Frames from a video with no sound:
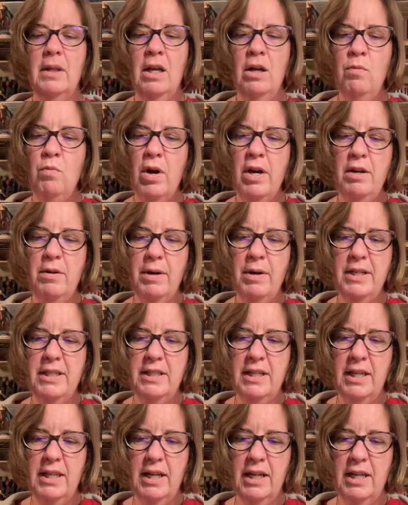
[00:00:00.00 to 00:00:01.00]
Why do I
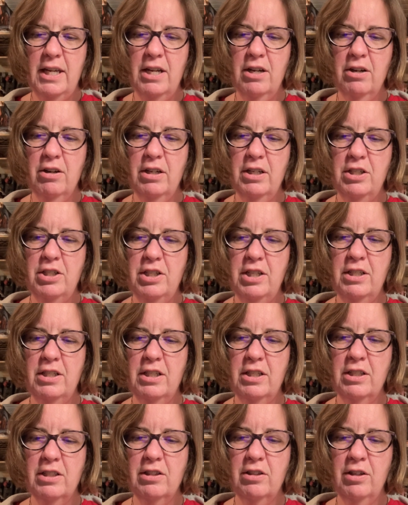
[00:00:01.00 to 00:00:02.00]
say that? Here is
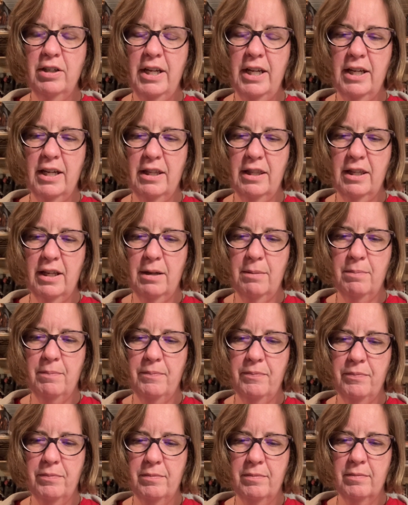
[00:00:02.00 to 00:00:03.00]
Jesus looking at them.
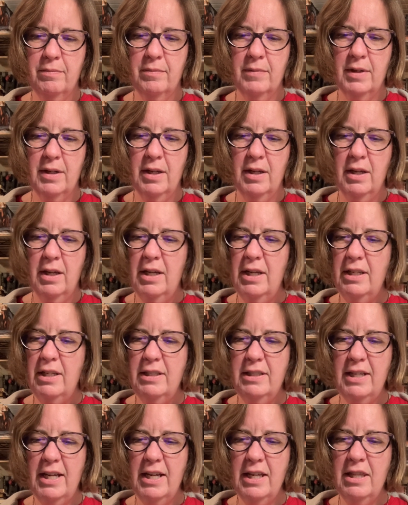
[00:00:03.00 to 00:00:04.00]
He's
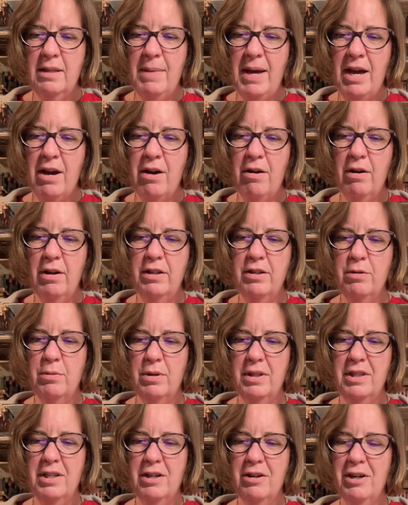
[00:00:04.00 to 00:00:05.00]
taken them out into a,
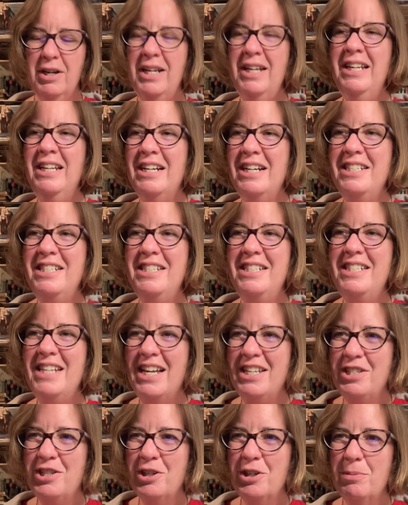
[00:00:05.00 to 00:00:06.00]
they're in a
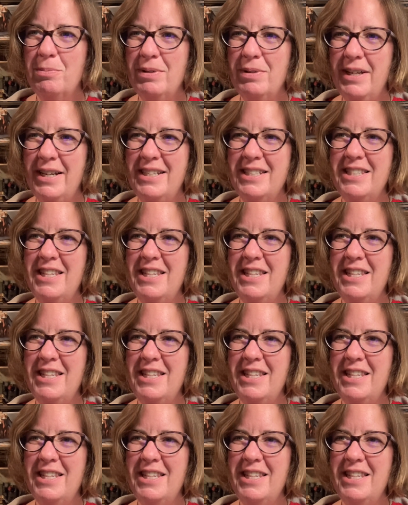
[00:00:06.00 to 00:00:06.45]
desert place.